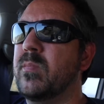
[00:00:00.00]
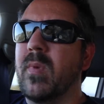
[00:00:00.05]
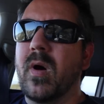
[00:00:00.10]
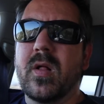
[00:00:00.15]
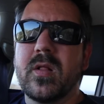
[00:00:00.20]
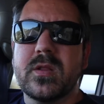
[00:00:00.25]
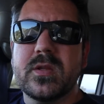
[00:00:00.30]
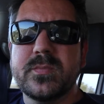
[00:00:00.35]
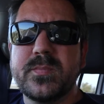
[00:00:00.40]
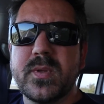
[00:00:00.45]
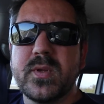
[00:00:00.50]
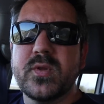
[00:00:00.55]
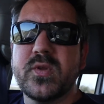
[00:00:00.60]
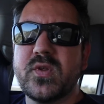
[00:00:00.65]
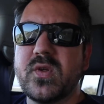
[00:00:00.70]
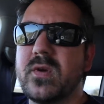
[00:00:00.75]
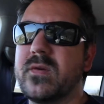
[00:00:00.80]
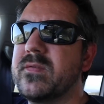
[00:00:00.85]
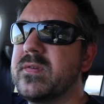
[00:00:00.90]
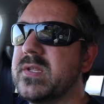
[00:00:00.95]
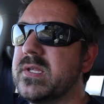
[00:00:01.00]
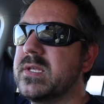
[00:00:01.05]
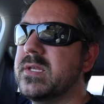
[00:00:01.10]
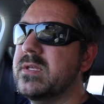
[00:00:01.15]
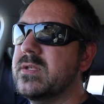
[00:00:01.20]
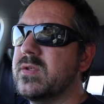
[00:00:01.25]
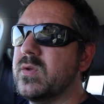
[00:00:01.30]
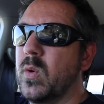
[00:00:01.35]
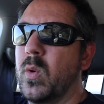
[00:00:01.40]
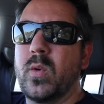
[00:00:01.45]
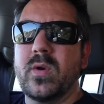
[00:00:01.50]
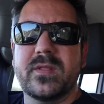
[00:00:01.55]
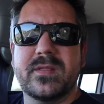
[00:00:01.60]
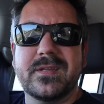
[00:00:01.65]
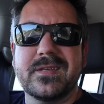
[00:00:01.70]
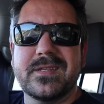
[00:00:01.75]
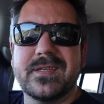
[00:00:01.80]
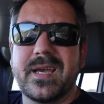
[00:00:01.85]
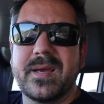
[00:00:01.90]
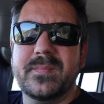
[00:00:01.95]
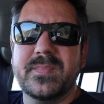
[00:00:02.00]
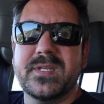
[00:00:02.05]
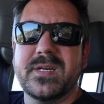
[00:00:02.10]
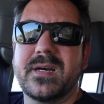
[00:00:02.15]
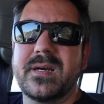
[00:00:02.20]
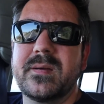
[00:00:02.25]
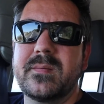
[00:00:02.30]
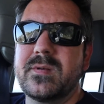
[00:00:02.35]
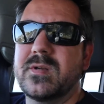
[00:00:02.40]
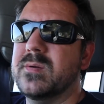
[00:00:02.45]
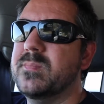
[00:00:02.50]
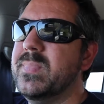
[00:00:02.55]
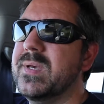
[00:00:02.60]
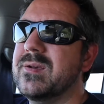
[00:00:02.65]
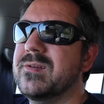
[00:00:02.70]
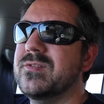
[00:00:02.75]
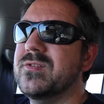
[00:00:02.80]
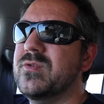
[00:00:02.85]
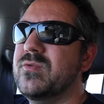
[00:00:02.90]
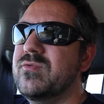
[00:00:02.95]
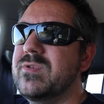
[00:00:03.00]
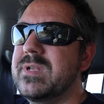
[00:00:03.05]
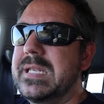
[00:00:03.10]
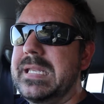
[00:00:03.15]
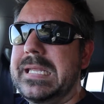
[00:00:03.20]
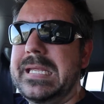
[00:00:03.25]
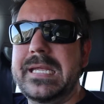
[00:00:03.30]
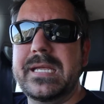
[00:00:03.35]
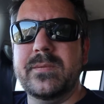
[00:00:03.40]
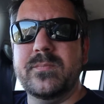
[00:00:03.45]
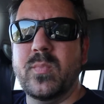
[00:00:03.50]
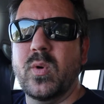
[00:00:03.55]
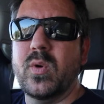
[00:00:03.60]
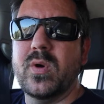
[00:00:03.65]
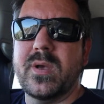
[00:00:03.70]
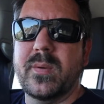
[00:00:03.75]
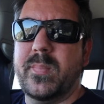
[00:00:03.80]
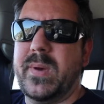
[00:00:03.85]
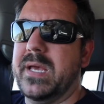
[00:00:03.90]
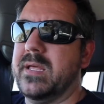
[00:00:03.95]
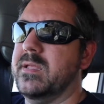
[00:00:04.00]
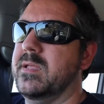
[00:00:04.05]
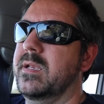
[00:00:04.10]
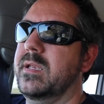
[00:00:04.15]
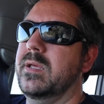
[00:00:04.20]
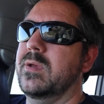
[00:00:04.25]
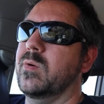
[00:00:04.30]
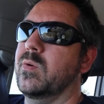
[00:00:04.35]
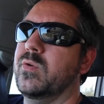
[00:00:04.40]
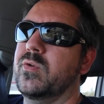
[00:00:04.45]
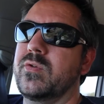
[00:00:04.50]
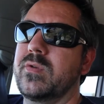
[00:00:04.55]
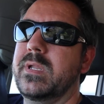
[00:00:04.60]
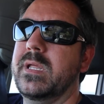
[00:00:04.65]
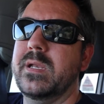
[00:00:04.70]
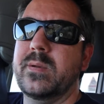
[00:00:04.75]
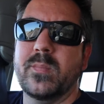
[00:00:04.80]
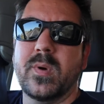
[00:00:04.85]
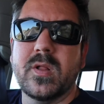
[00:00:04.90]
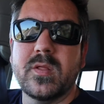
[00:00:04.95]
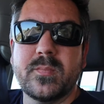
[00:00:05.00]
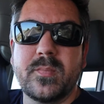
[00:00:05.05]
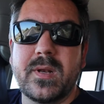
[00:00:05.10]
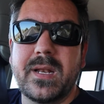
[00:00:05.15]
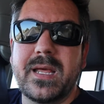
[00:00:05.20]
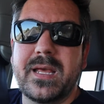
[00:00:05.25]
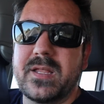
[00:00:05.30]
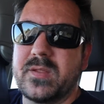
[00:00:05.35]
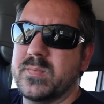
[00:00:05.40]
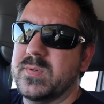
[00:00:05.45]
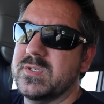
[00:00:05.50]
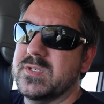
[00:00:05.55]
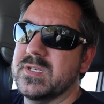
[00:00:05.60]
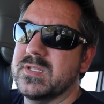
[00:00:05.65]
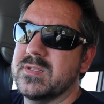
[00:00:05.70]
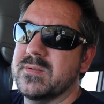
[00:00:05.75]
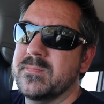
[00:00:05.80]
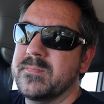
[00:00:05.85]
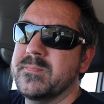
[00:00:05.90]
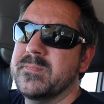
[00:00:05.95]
multiple services all at the same time, not because you need more capacity or you need multiple links, but just